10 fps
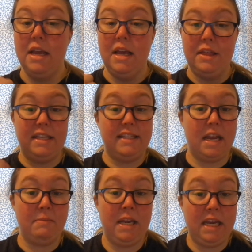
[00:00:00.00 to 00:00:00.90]
They
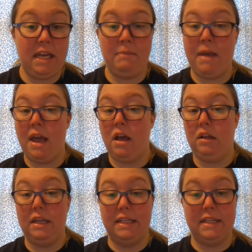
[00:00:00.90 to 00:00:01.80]
send me an
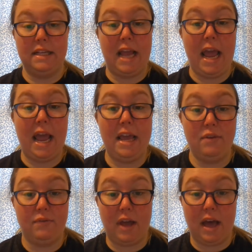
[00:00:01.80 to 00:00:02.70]
email. It says, hey,
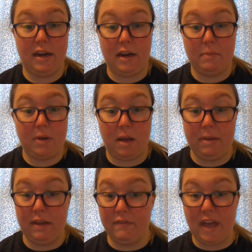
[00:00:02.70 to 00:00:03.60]
you've got an
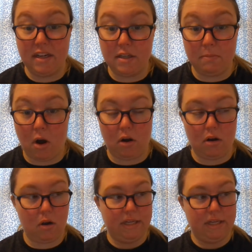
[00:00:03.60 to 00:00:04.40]
upcoming event tomorrow.